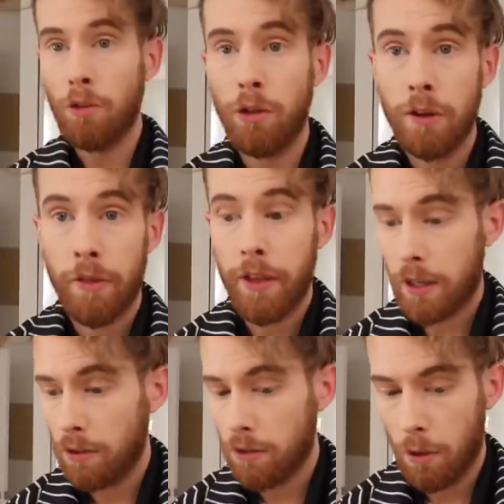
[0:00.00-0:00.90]
Luna,
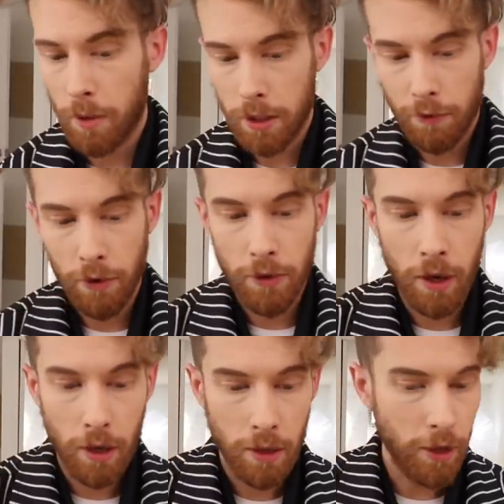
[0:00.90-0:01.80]
thank you so much for
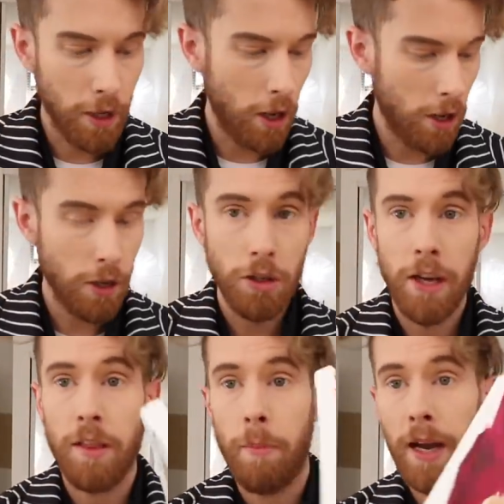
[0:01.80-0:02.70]
the card
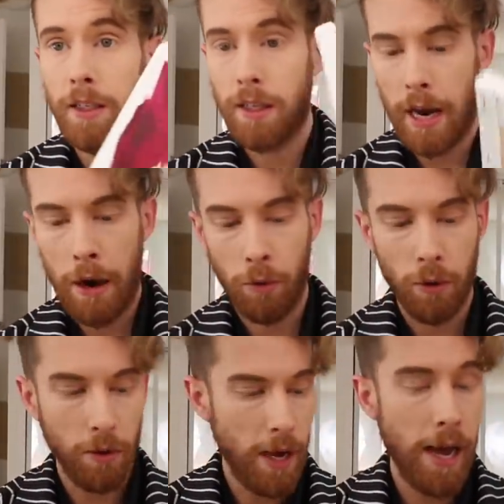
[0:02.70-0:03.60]
and the painting. I
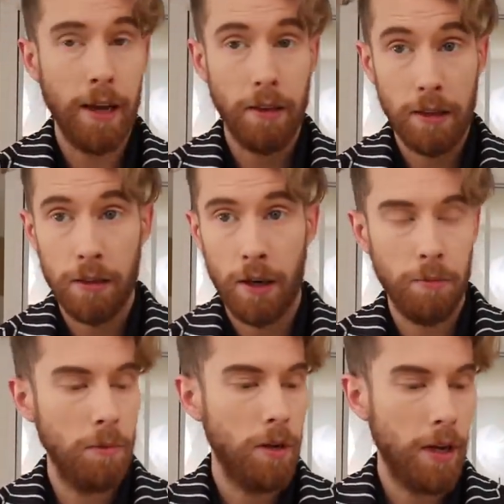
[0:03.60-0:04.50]
will hang this
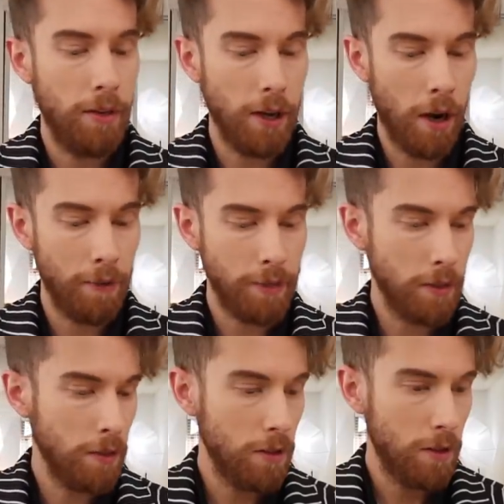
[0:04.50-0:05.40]
up in the
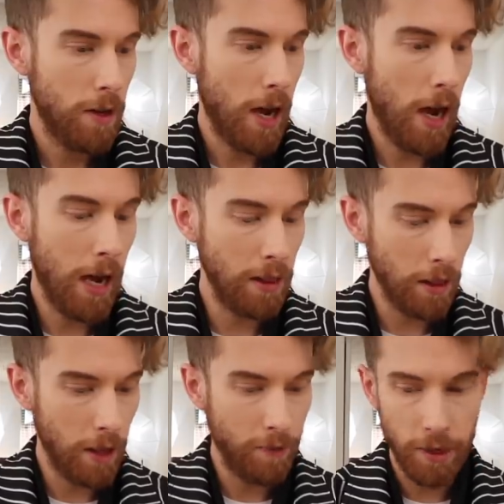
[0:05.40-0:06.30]
office. I
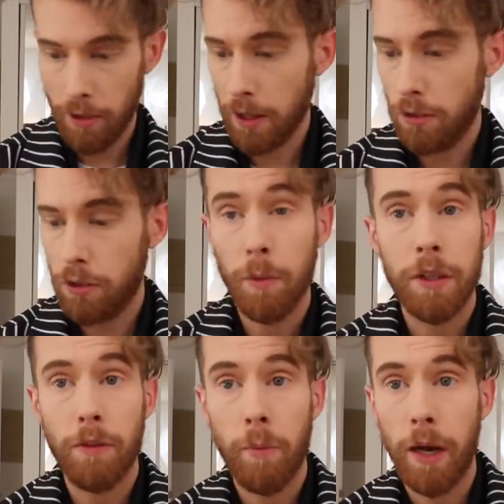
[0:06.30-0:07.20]
love it. Thank you so
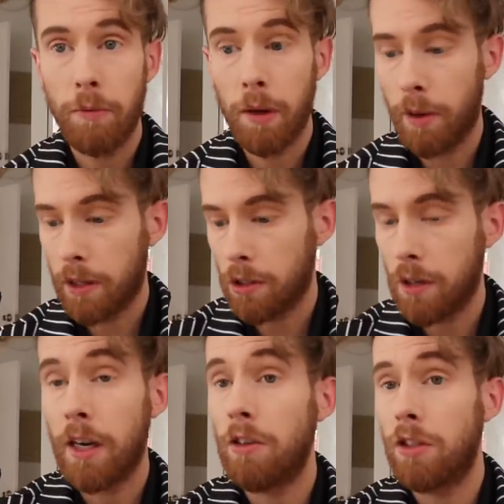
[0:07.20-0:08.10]
much for painting me a picture,
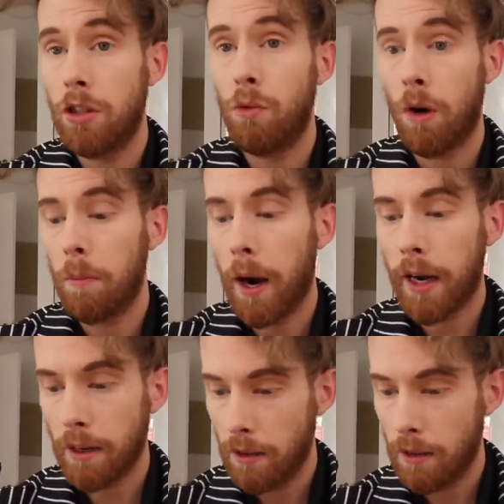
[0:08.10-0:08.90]
and I'll send you one of mine.